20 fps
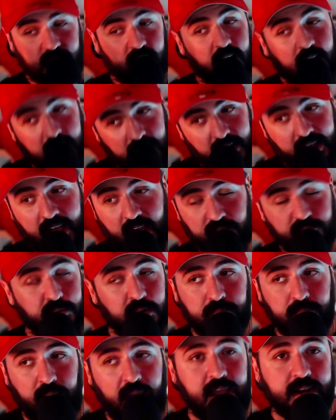I have
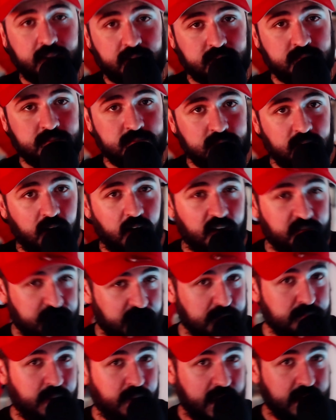been painting. I've
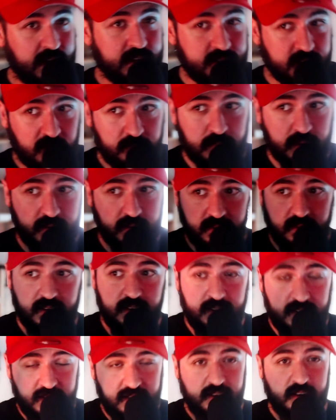been
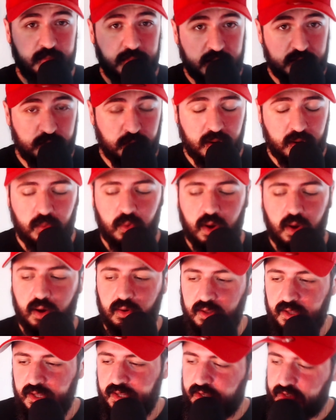doing
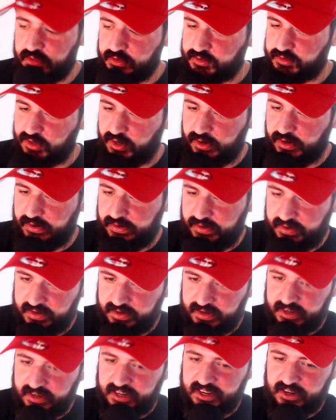well, so
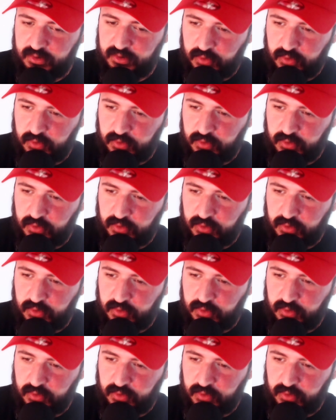I